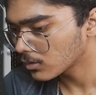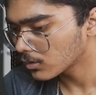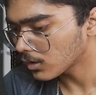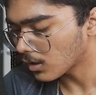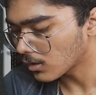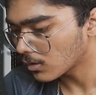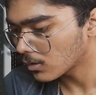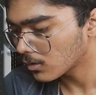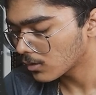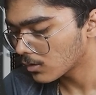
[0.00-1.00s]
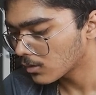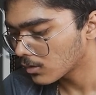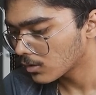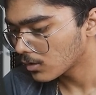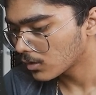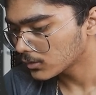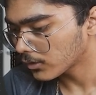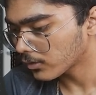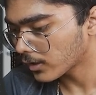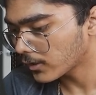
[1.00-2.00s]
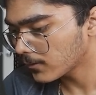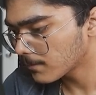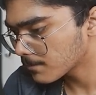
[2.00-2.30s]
Yeah. Test again.